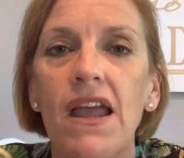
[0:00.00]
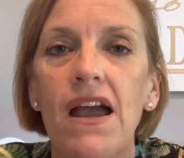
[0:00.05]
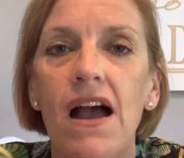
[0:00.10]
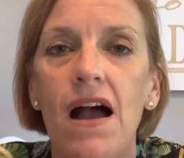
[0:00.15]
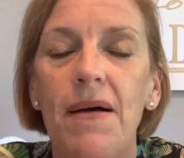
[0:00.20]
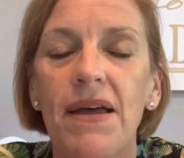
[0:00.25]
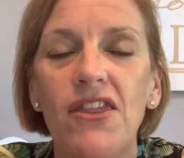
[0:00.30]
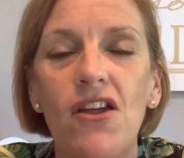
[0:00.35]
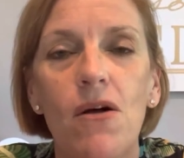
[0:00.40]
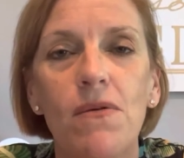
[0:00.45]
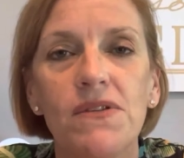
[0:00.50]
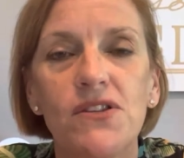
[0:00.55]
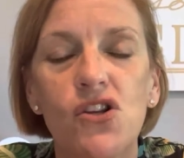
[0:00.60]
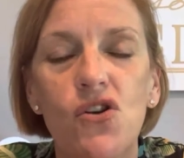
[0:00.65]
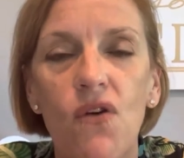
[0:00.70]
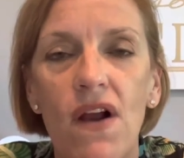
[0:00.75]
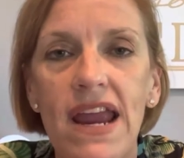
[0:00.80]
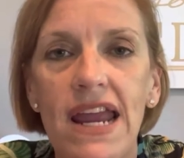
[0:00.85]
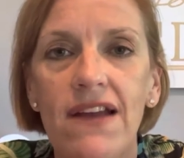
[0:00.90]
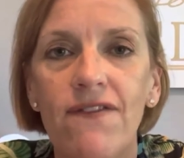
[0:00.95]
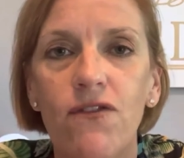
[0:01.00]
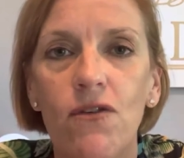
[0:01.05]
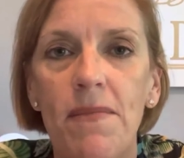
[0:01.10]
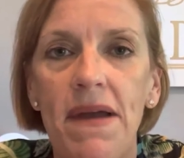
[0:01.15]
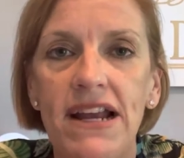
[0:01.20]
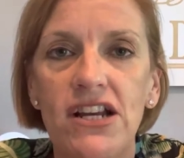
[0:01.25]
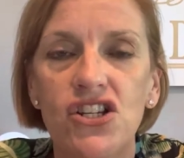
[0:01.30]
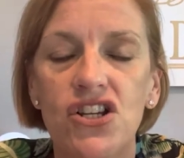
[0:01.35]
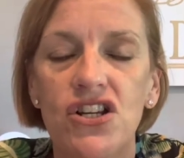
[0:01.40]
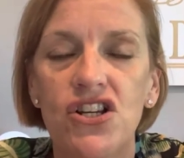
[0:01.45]
Uh, I thought was great
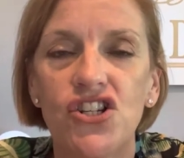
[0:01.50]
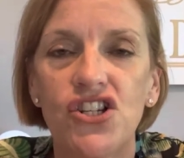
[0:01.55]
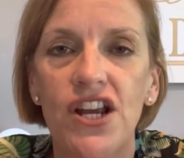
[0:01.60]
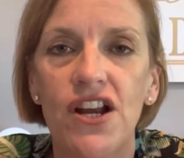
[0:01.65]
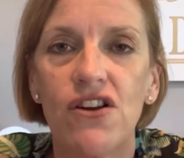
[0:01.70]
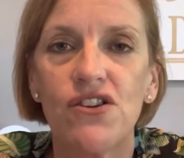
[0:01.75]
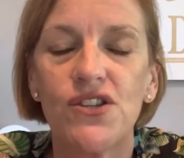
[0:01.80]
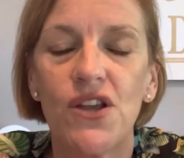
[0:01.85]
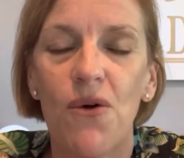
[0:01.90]
information to share,